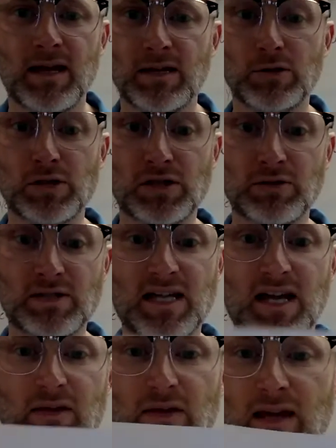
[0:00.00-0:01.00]
You still
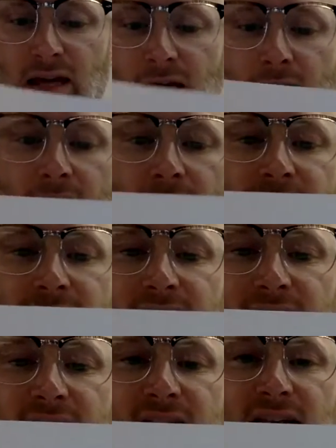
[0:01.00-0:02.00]
say the
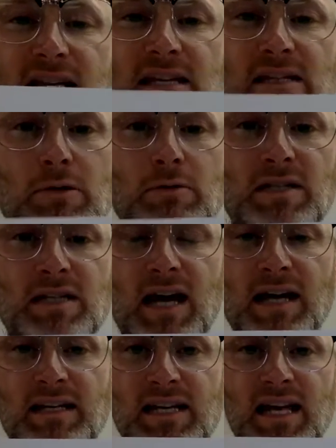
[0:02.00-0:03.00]
D, so
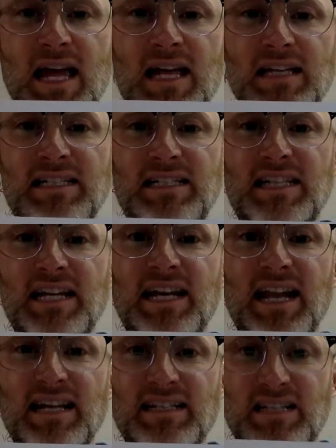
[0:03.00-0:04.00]
D-I-D,
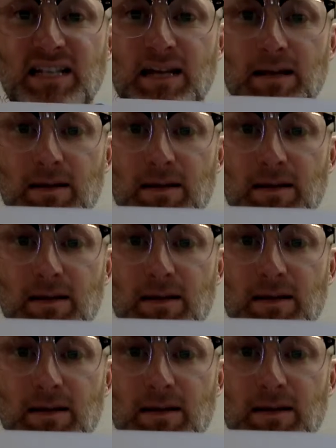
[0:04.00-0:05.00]
didn't.
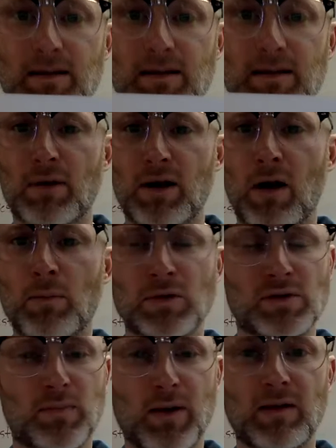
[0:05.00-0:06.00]
I
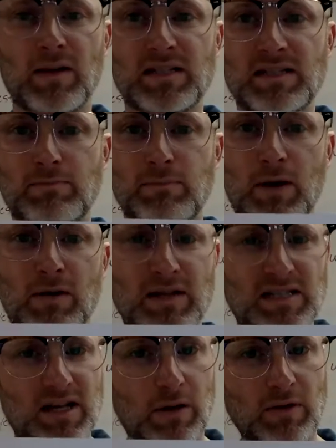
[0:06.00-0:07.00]
almost barely
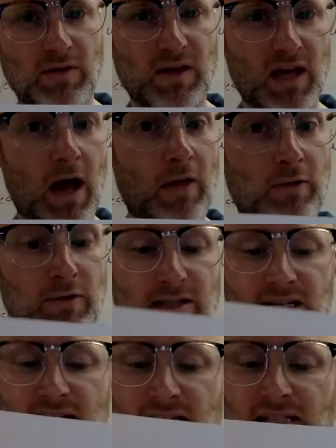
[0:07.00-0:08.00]
tell that the other
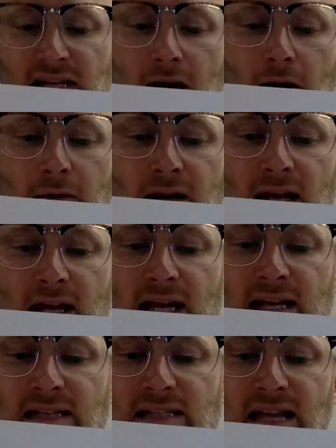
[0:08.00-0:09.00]
D sound
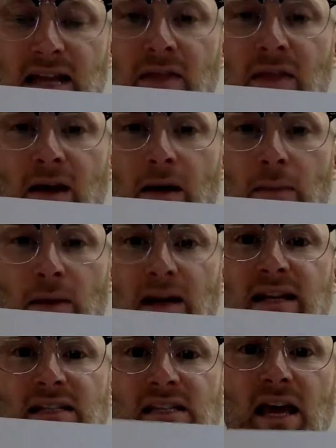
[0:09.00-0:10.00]
is in there, but it
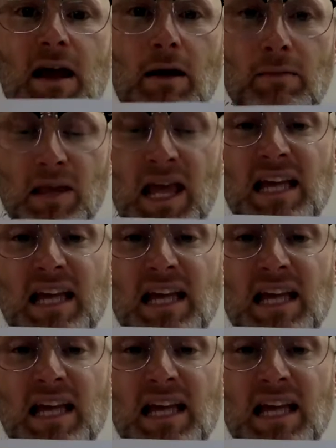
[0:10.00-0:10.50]
is there.